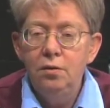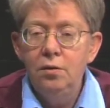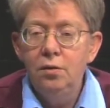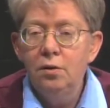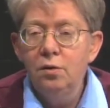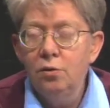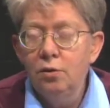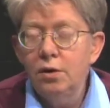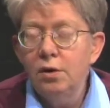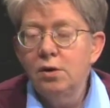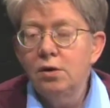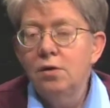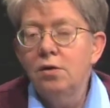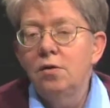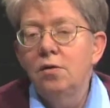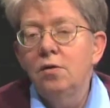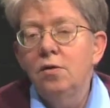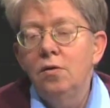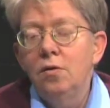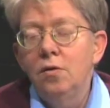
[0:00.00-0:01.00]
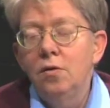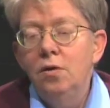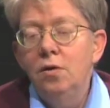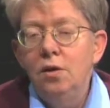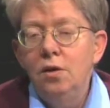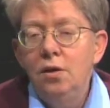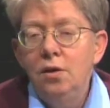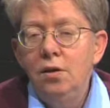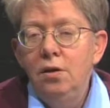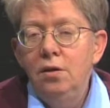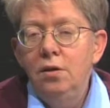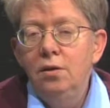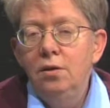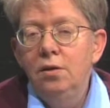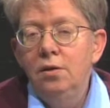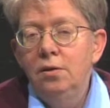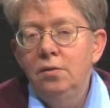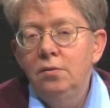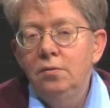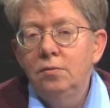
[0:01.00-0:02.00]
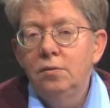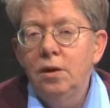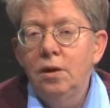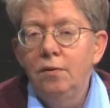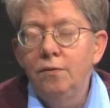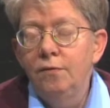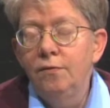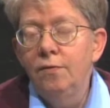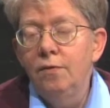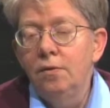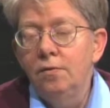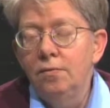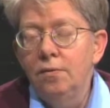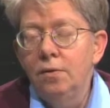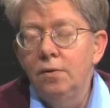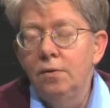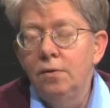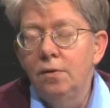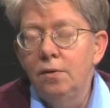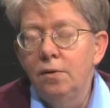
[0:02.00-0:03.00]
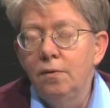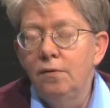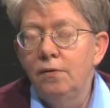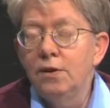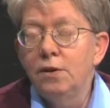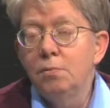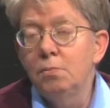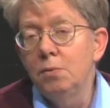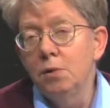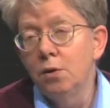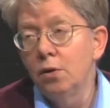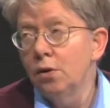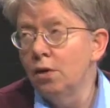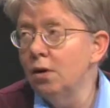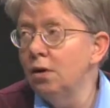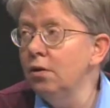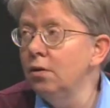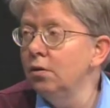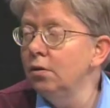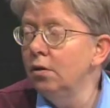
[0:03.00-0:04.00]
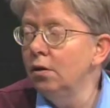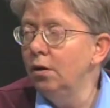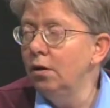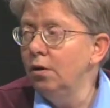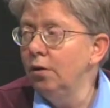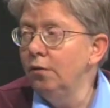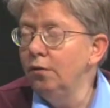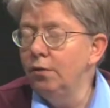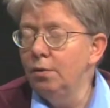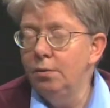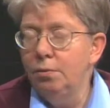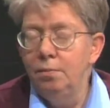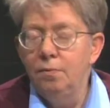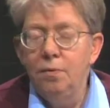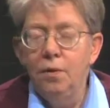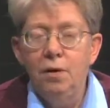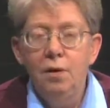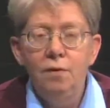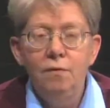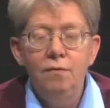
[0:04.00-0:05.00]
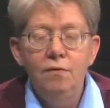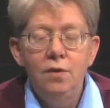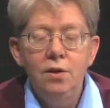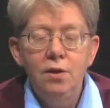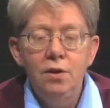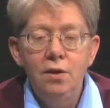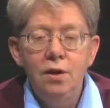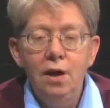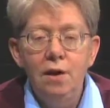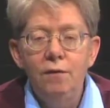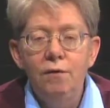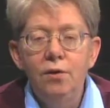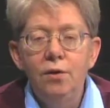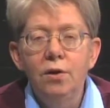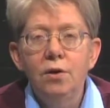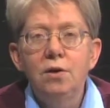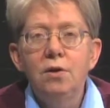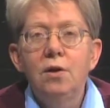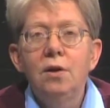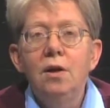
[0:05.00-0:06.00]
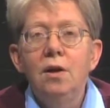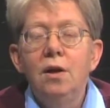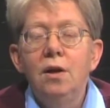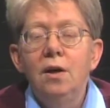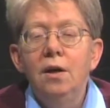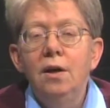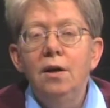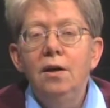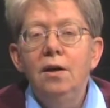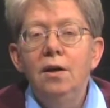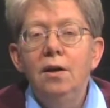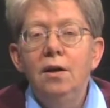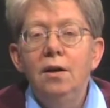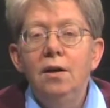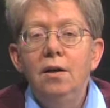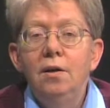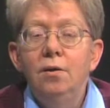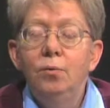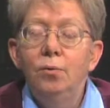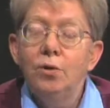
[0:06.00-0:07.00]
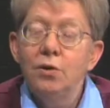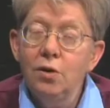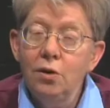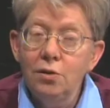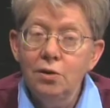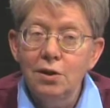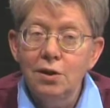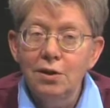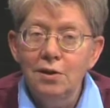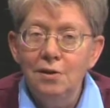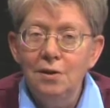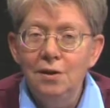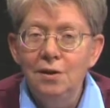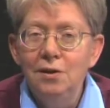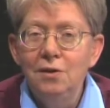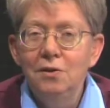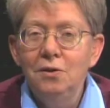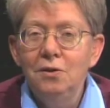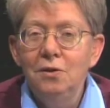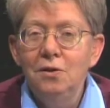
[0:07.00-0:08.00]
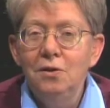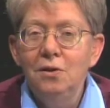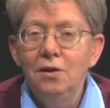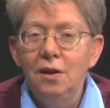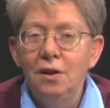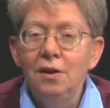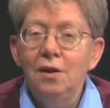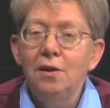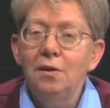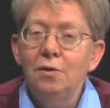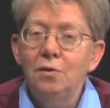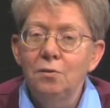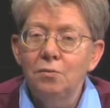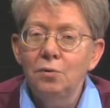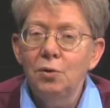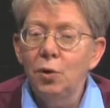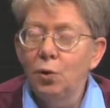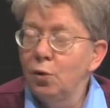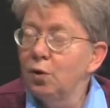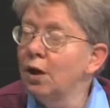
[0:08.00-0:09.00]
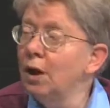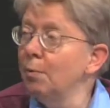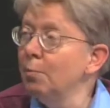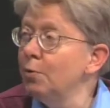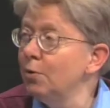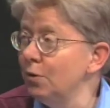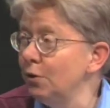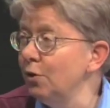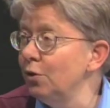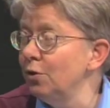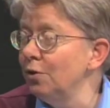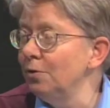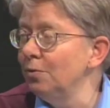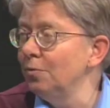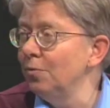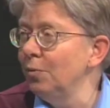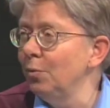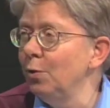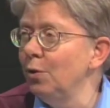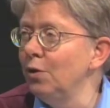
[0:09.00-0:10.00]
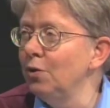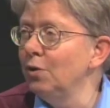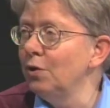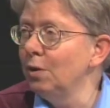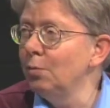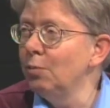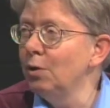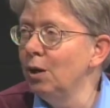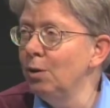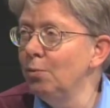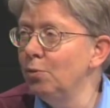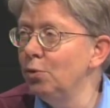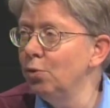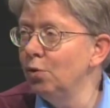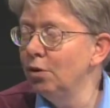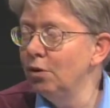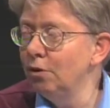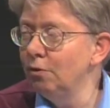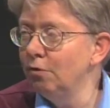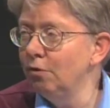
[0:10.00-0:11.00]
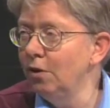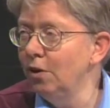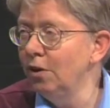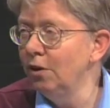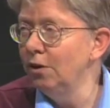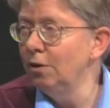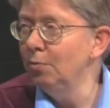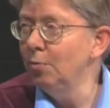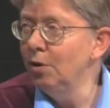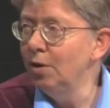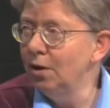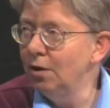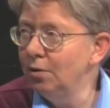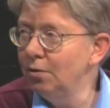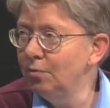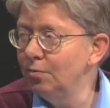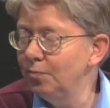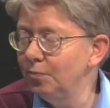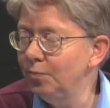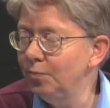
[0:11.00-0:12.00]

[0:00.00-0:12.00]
increased the kind of the visibility of the effort, resulting in, I think, growing opposition, which sometimes you get defined by,